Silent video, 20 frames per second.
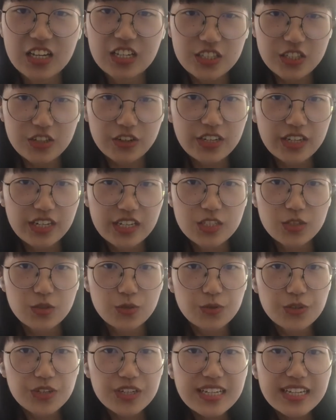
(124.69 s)
So it is
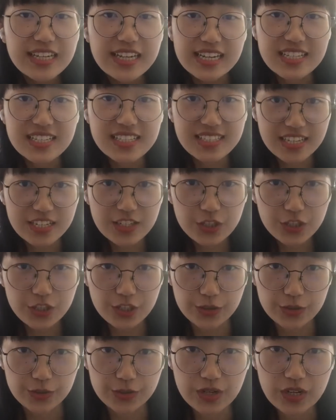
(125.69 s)
really
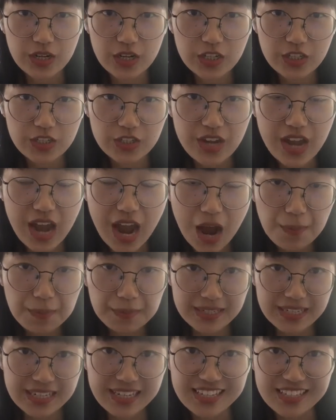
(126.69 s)
essential to
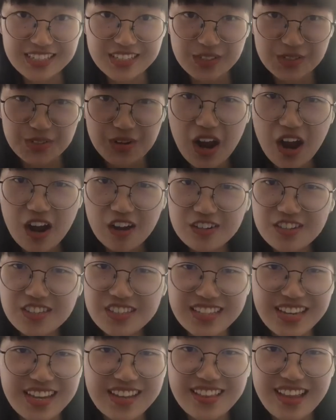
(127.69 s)
help kids to
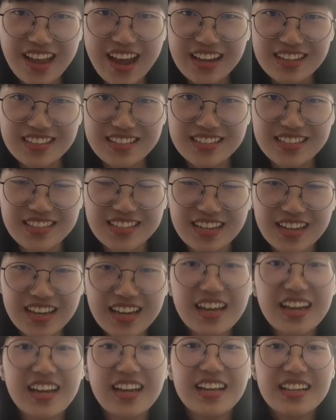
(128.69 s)
understand that
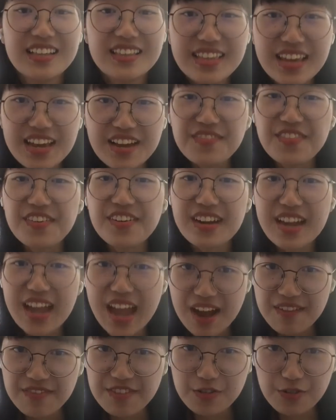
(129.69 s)
never
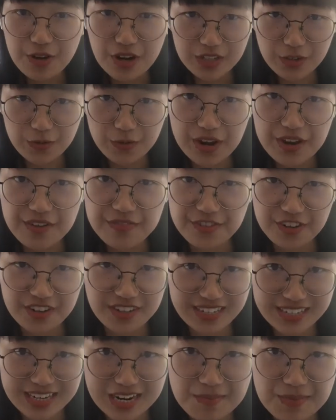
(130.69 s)
ever run away
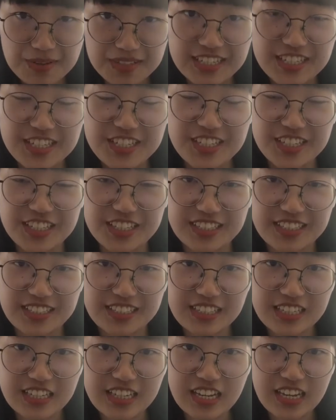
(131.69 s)
from a competition.
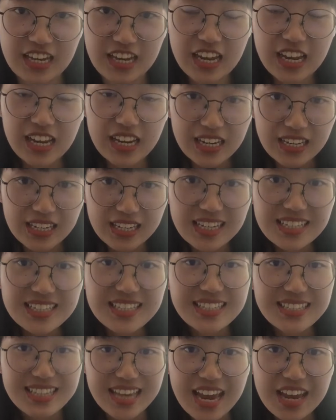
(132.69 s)
It
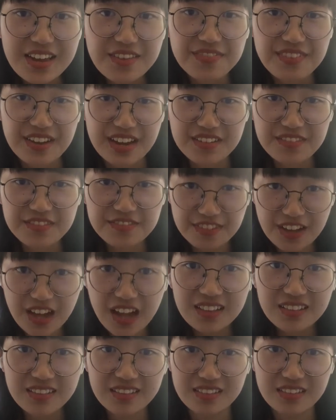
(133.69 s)
is safe and
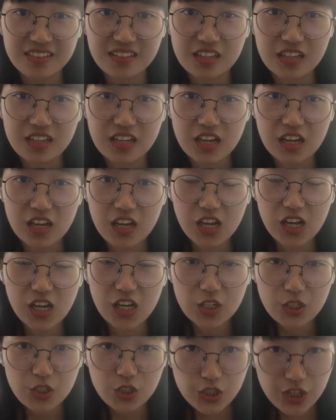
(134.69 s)
fun.
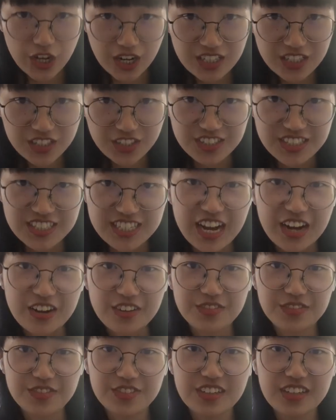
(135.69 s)
Trust
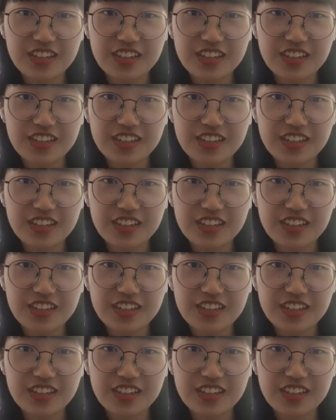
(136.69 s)
yourself.